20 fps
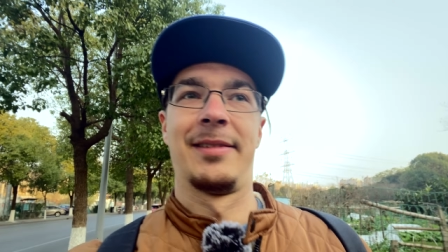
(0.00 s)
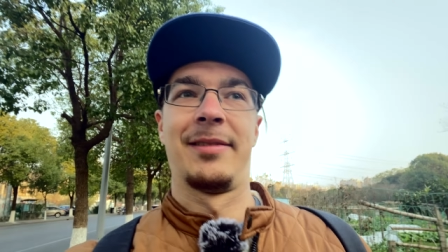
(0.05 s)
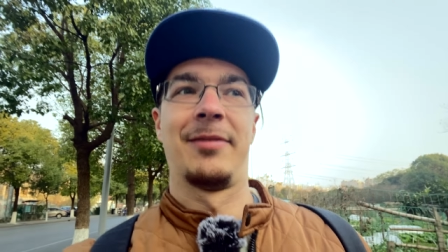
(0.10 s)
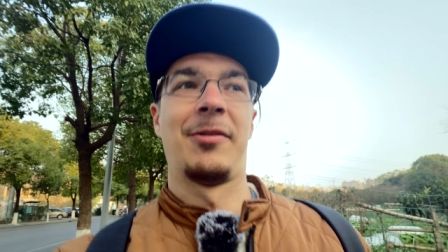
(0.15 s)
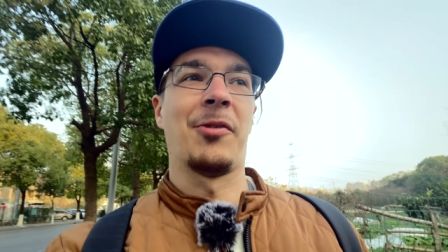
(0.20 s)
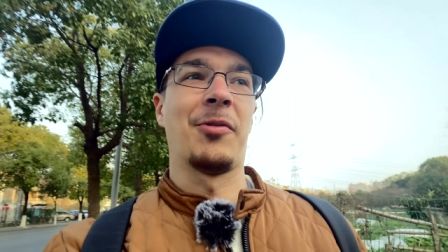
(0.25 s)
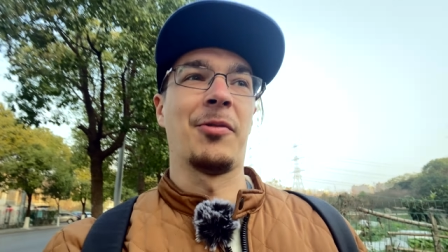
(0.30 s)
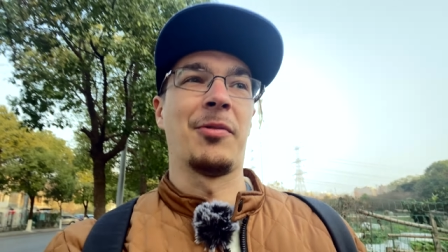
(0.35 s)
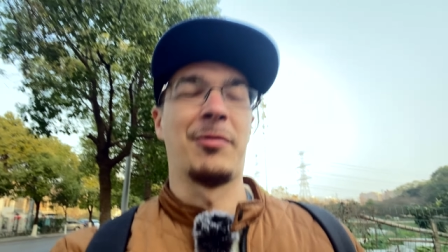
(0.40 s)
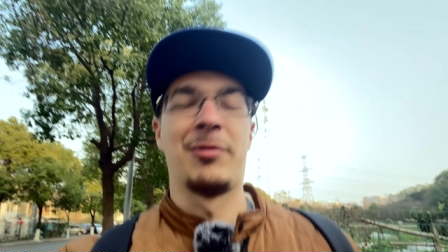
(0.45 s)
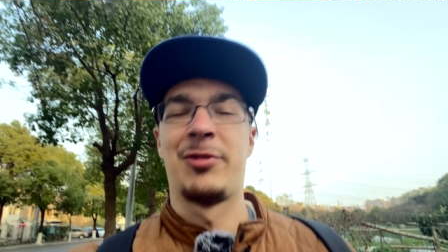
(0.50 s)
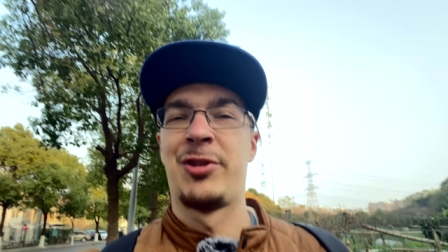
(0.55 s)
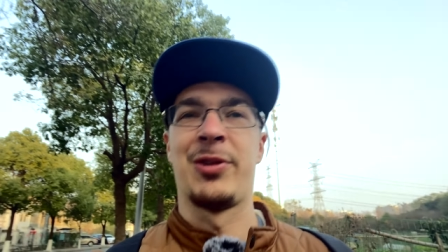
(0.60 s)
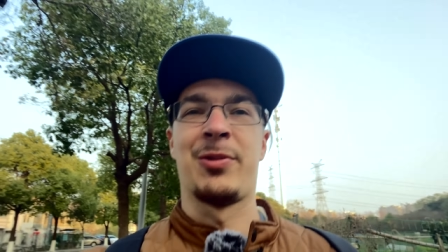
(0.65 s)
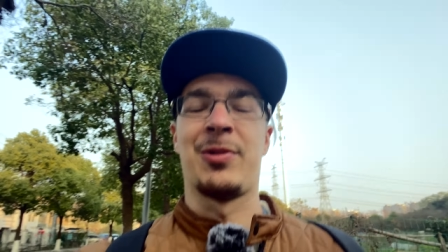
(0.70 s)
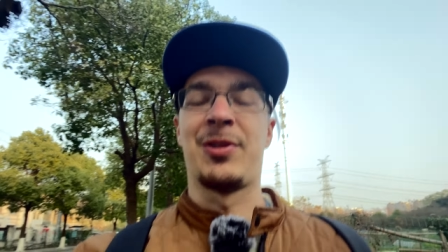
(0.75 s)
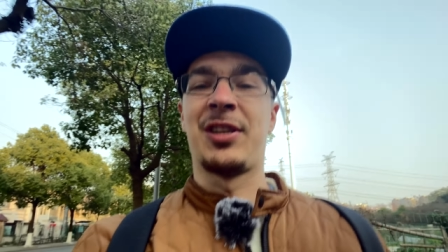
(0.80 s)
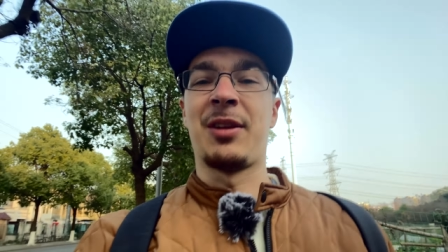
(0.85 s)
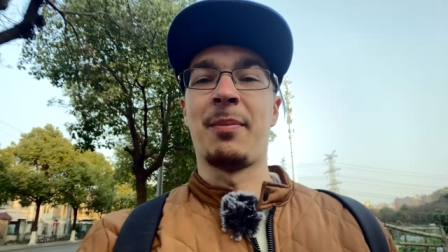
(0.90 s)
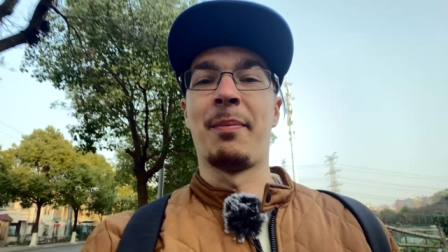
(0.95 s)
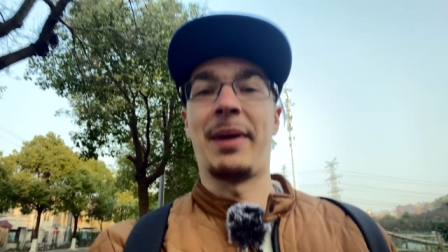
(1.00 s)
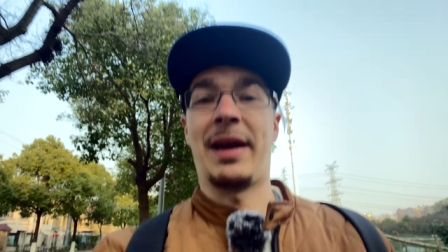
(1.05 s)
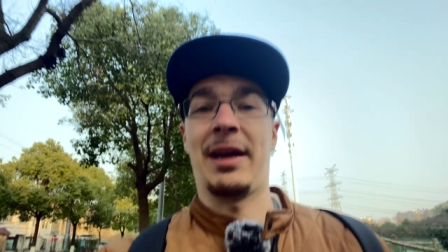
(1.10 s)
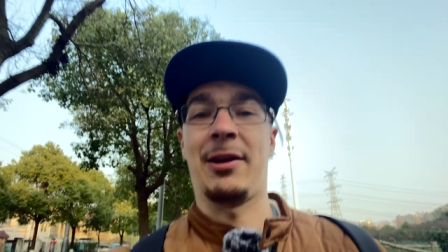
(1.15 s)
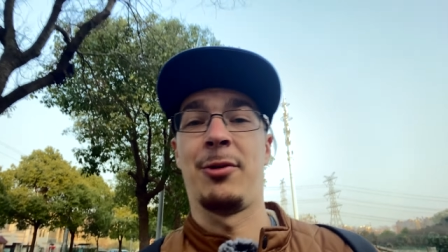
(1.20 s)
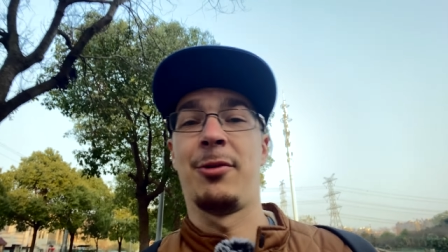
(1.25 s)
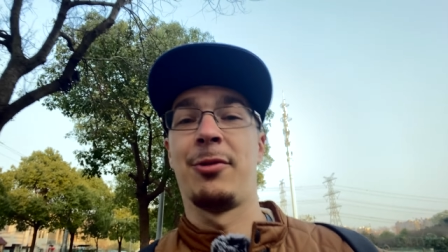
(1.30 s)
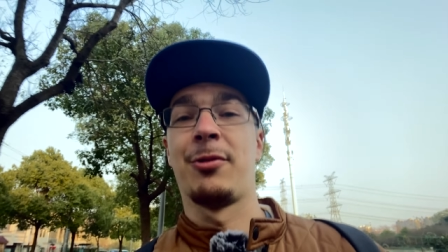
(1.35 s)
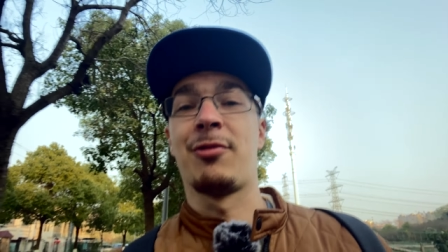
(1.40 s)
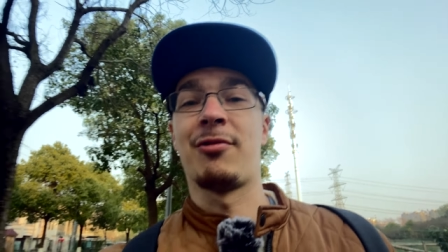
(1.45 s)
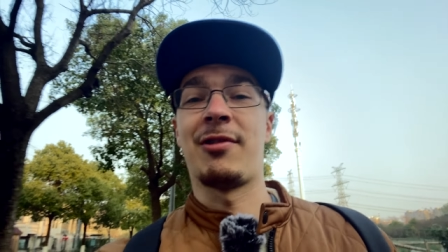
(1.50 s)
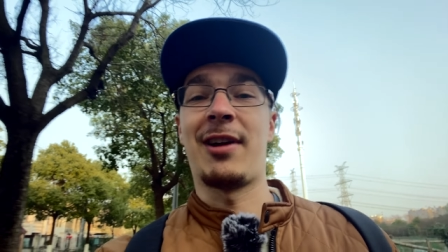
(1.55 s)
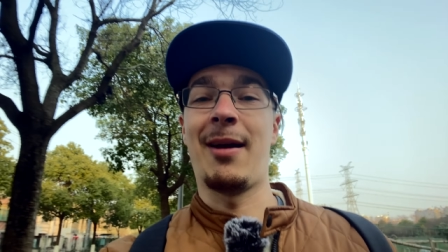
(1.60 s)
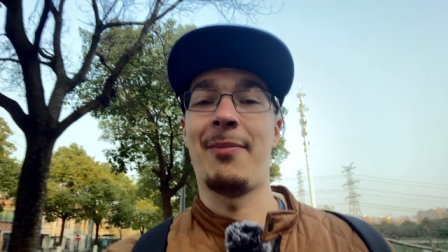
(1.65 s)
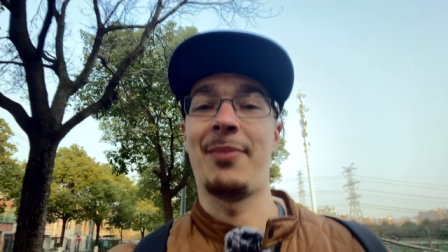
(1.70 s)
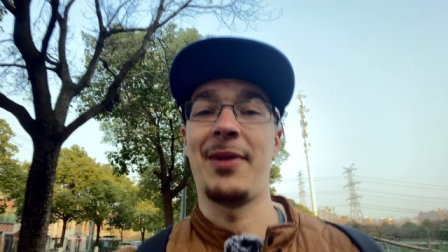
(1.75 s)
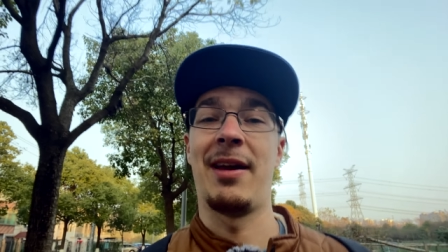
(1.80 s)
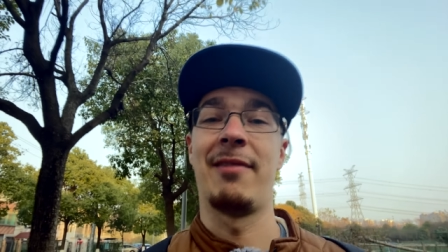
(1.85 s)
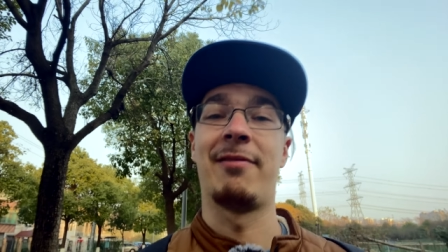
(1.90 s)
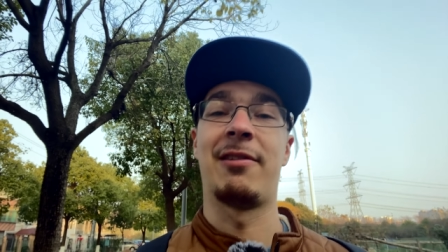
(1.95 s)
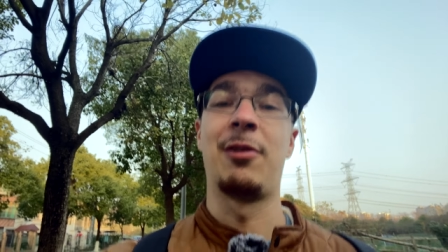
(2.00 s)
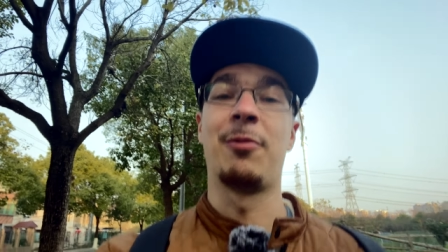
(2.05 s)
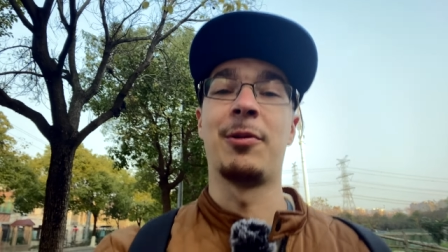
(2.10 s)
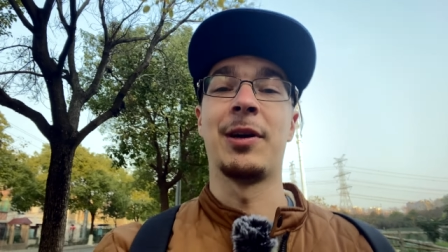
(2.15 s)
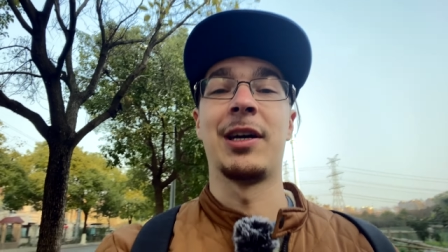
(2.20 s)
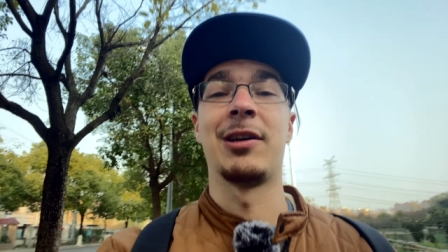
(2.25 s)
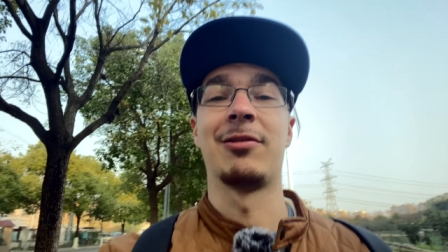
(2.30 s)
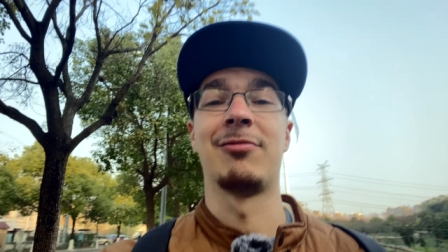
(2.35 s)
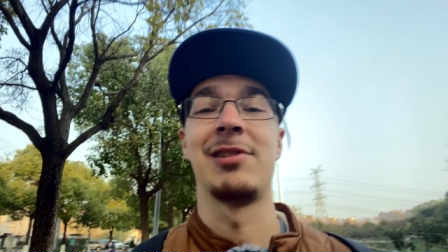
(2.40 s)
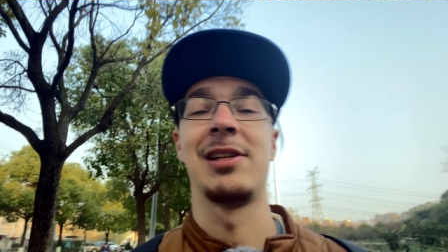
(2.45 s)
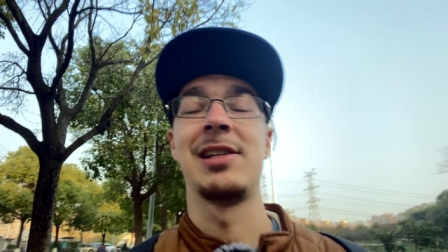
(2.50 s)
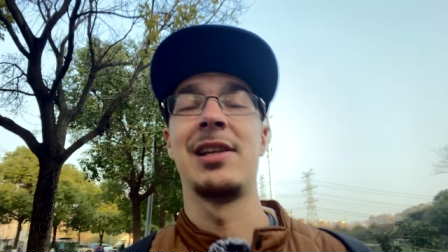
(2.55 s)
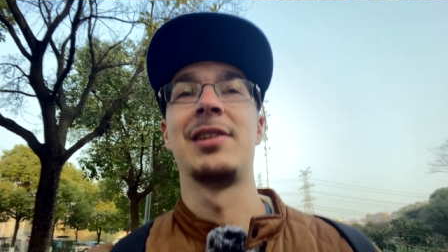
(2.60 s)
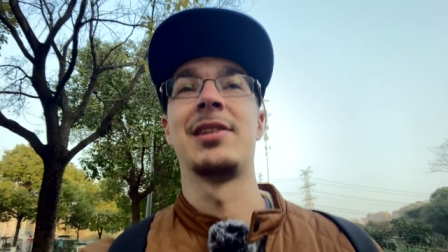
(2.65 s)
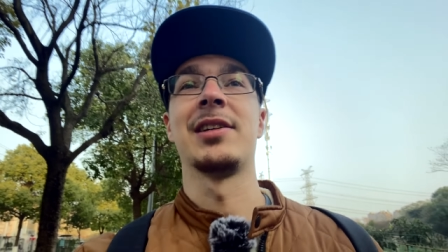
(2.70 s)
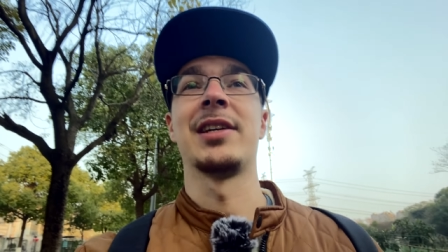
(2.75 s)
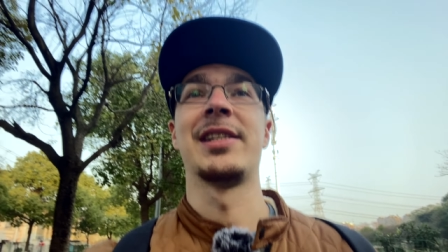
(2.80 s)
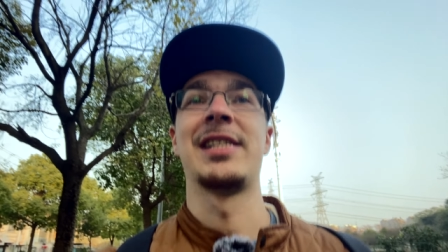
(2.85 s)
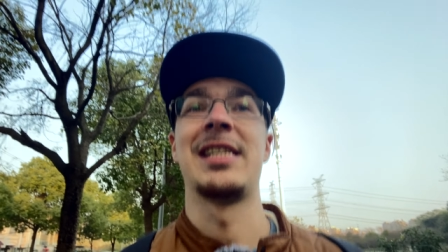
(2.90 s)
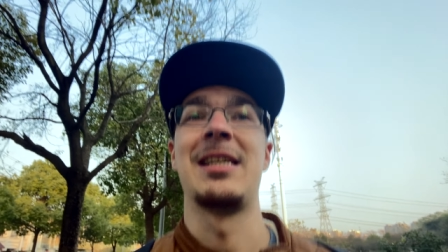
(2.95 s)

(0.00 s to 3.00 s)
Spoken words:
it was just tobacco crap everywhere, really dirty,